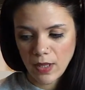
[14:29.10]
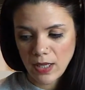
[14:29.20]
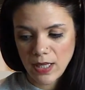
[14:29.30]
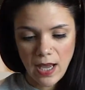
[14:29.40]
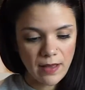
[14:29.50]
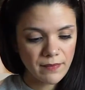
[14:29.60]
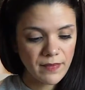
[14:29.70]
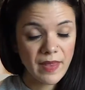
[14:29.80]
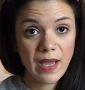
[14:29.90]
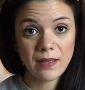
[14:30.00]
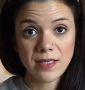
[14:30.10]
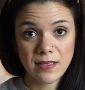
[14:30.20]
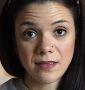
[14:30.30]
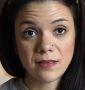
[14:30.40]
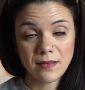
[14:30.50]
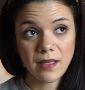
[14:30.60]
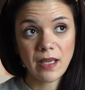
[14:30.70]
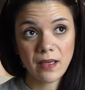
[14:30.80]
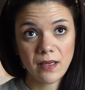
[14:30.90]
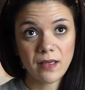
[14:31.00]
yeah, that's
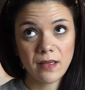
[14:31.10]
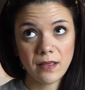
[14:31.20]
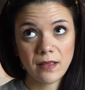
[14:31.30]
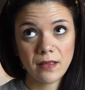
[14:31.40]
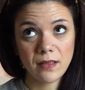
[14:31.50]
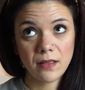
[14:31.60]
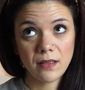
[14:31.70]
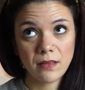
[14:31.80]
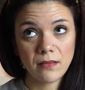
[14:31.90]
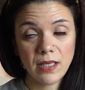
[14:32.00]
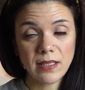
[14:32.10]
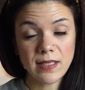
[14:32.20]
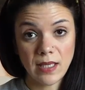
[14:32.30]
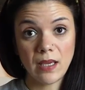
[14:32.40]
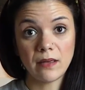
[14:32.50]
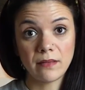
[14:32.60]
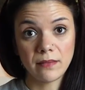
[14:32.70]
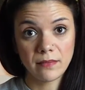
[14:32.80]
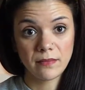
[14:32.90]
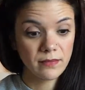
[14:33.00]
like insane.
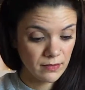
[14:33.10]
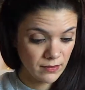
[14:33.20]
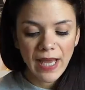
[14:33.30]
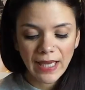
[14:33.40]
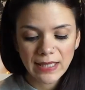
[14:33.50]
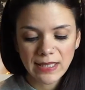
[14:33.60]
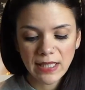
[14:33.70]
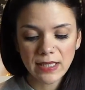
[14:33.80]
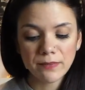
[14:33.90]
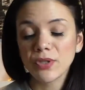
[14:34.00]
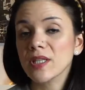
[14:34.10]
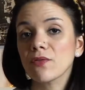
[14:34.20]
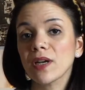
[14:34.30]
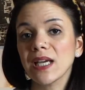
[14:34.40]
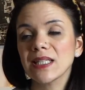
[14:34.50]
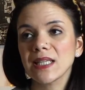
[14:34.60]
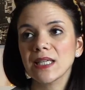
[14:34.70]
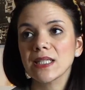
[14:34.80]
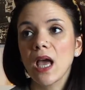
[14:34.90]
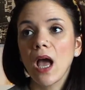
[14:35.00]
Next is music
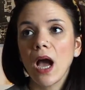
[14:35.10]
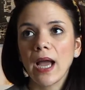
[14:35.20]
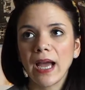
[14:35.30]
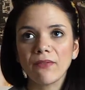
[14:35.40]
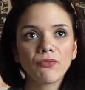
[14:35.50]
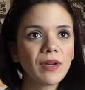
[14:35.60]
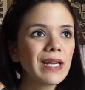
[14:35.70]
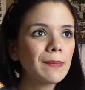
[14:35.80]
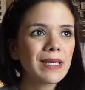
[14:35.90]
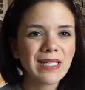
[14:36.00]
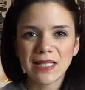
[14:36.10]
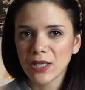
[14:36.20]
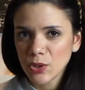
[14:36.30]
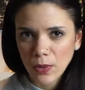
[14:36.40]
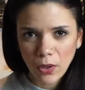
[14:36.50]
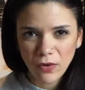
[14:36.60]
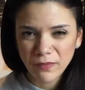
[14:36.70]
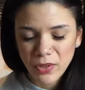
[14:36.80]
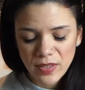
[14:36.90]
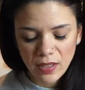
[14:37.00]
related. I haven't really been listening to a lot of
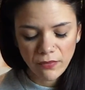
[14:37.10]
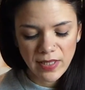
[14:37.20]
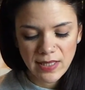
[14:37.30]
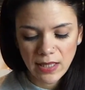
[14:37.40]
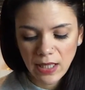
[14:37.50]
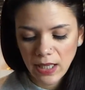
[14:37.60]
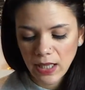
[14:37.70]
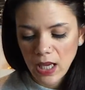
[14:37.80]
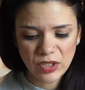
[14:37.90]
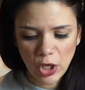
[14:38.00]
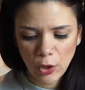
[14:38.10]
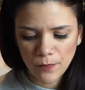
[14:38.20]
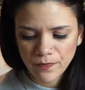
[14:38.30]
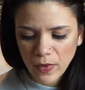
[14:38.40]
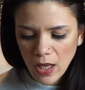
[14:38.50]
music recently, so